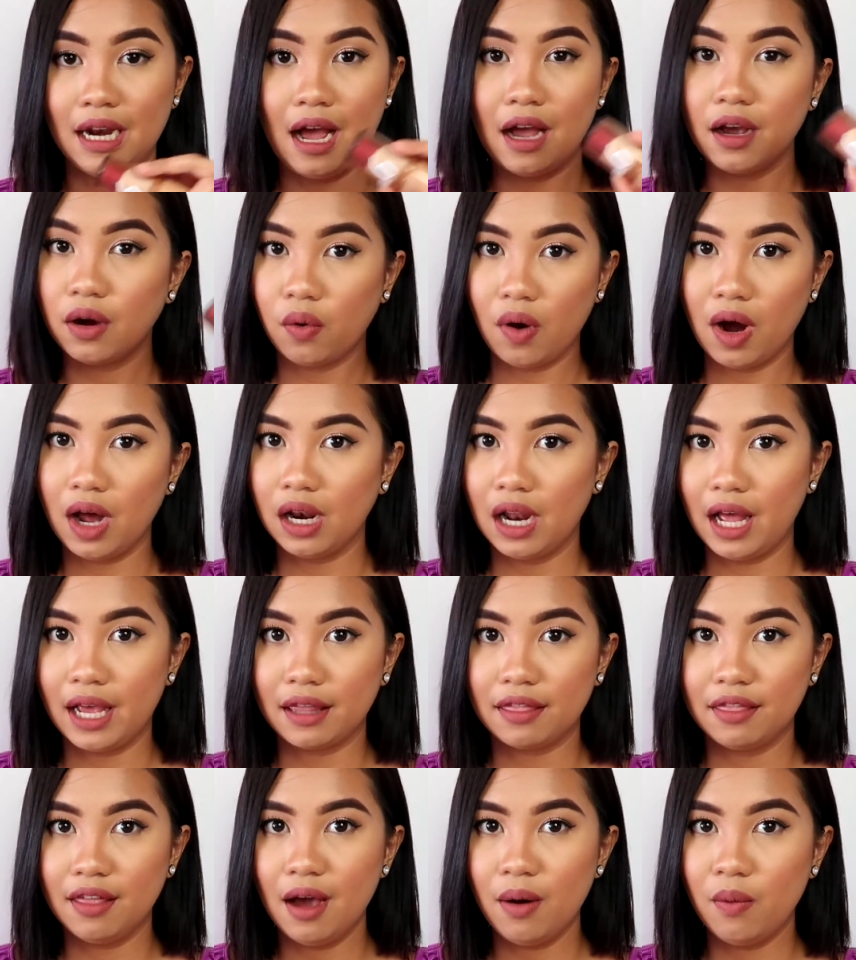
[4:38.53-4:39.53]
I quite
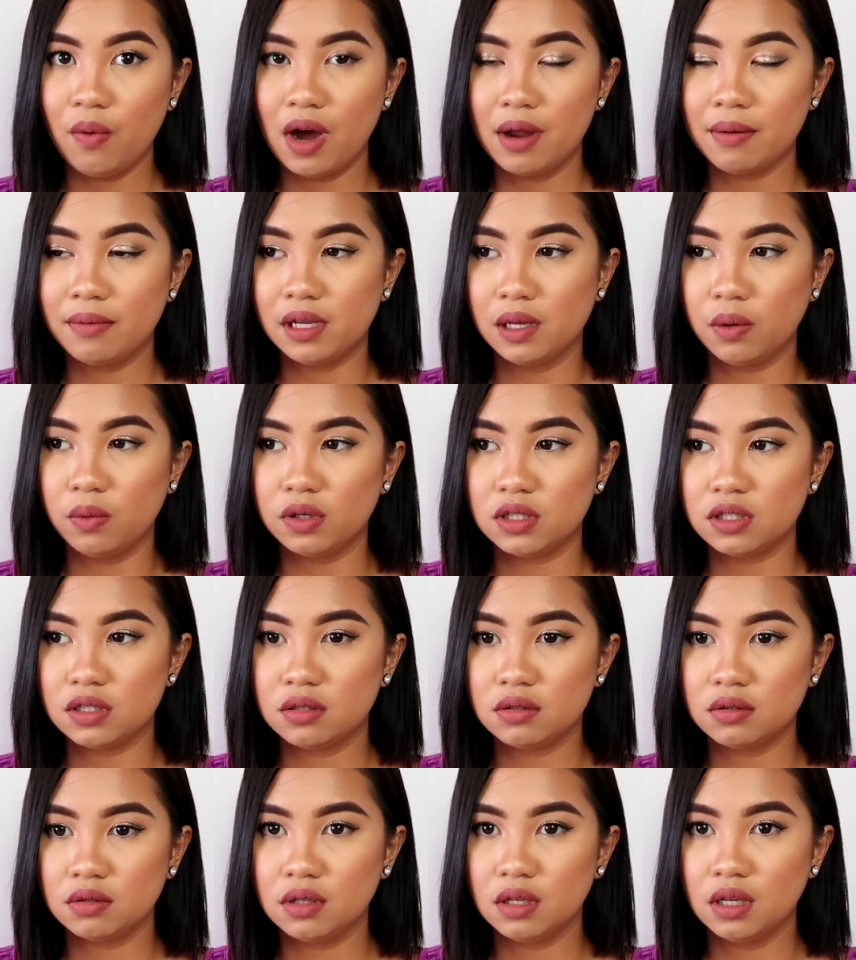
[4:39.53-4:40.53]
like that one. It was
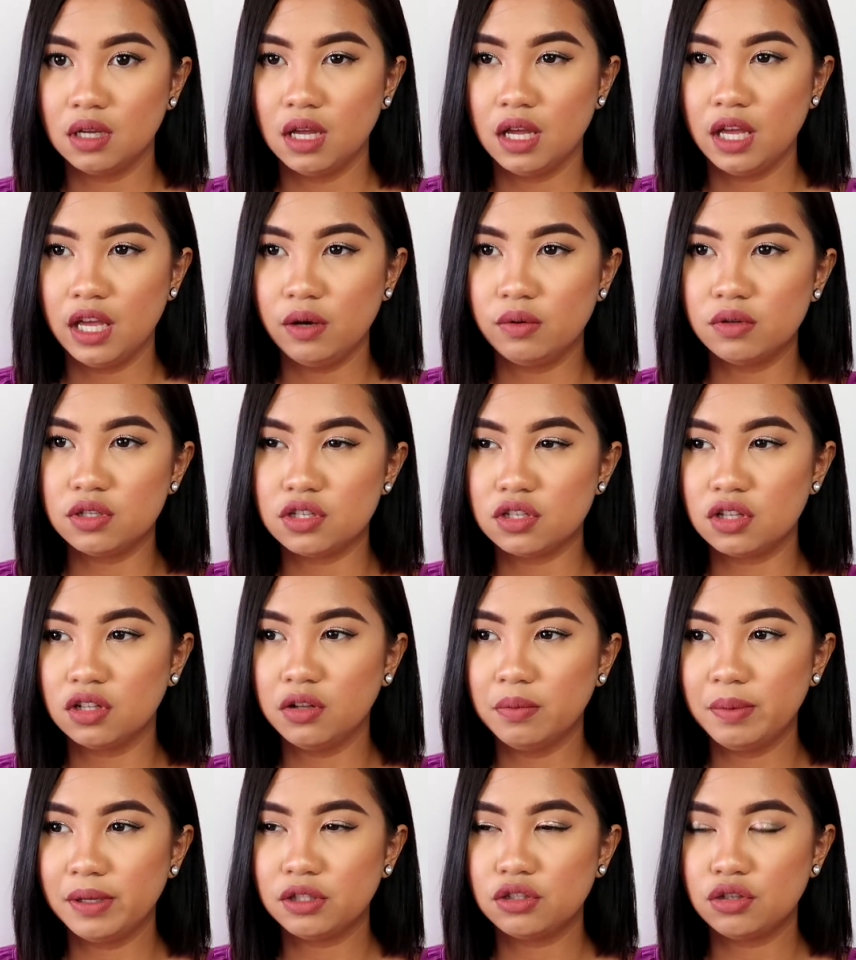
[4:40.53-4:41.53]
a
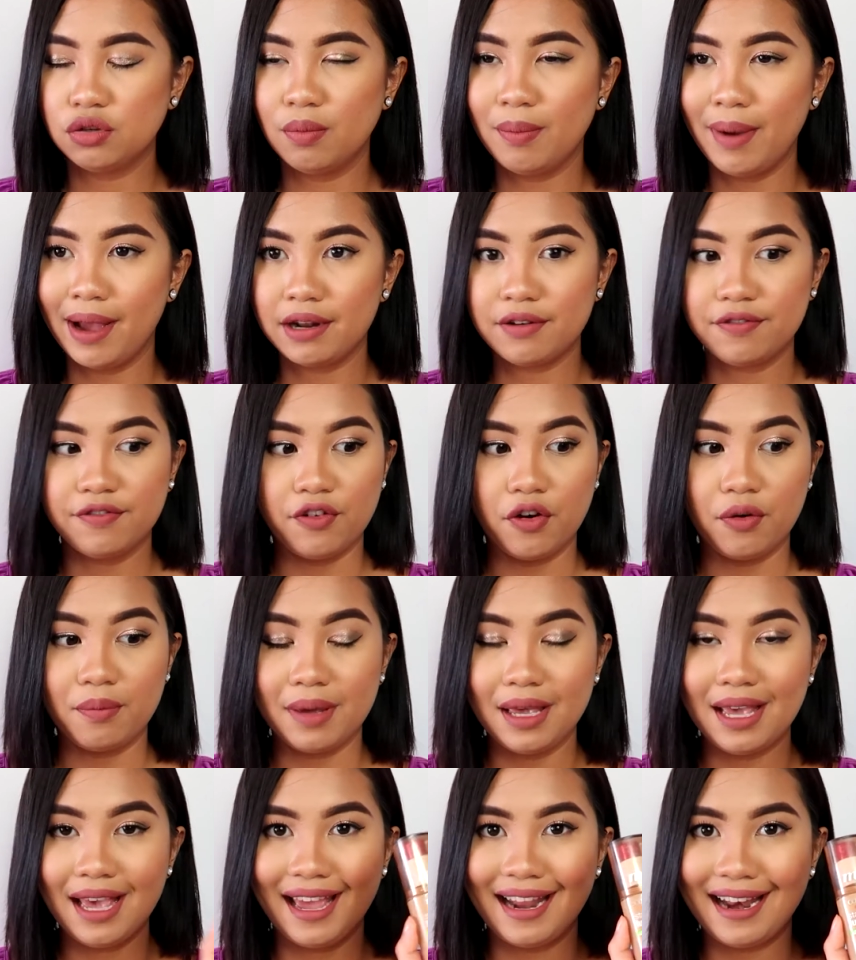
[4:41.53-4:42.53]
little bit too matte for
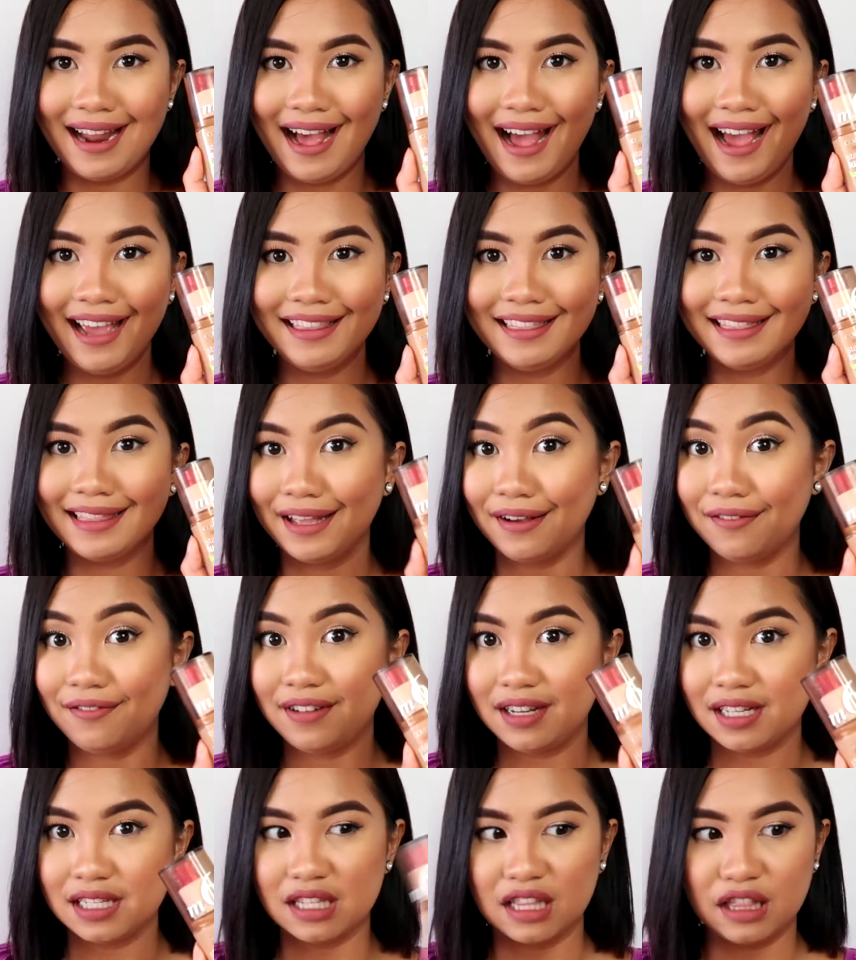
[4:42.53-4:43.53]
me, and I love
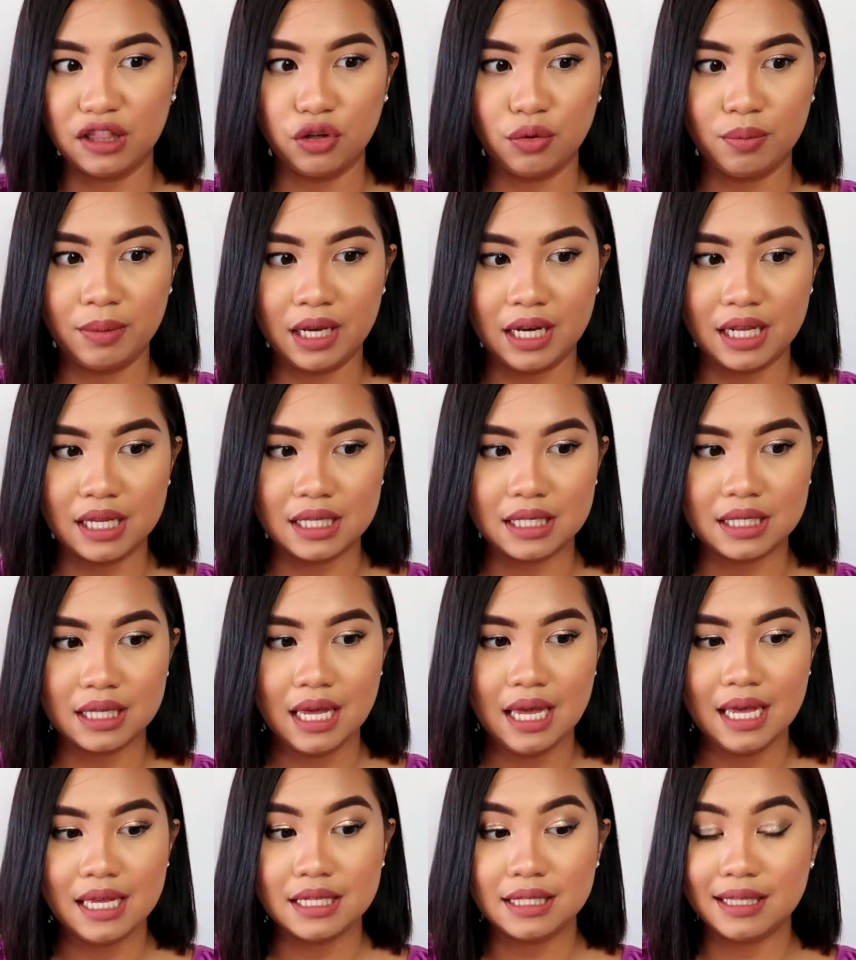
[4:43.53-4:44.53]
this luminous
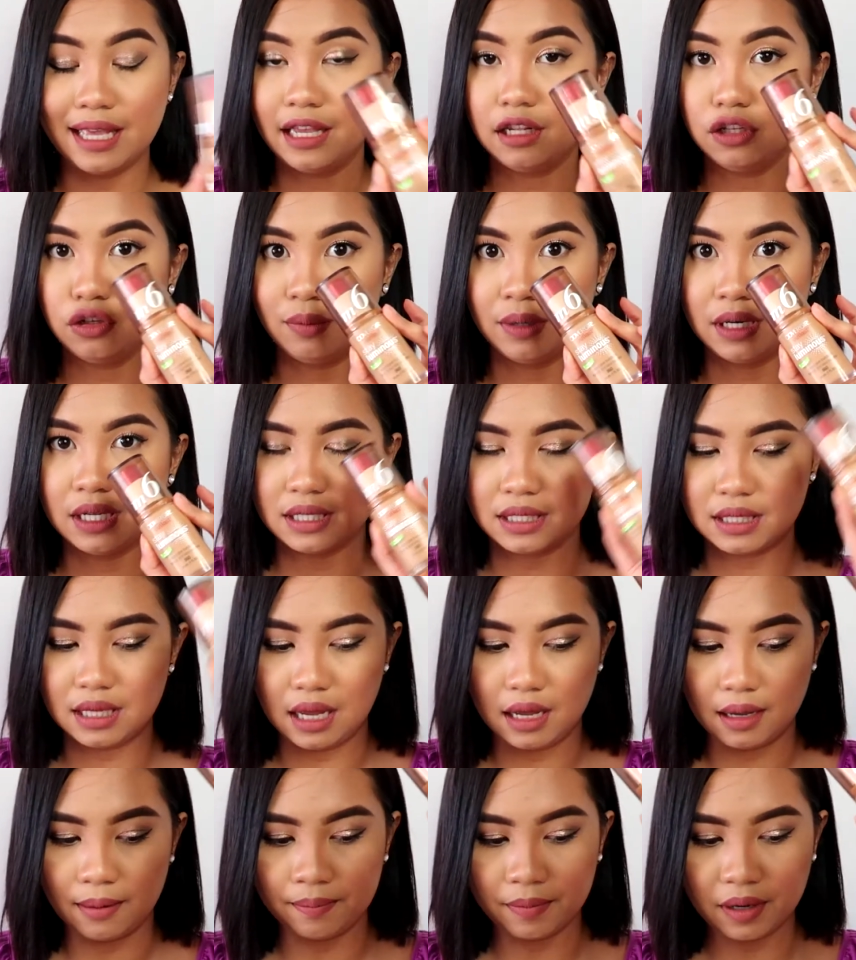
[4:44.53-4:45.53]
Stay Luminous
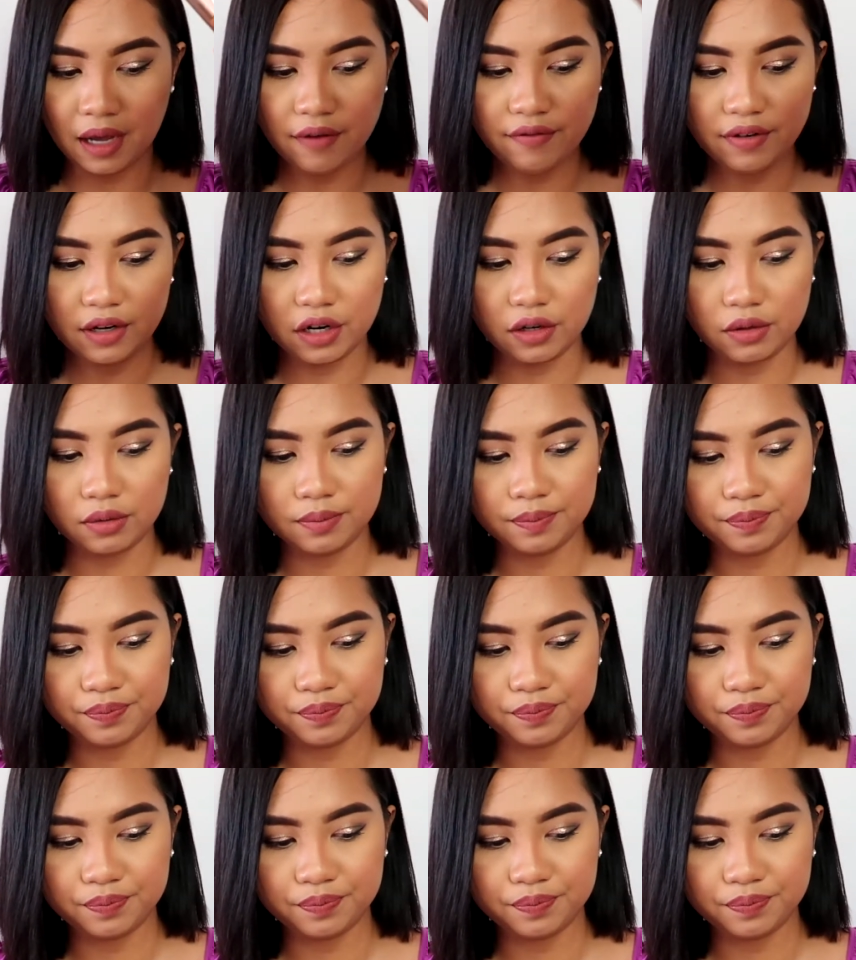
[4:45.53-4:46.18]
CoverGirl.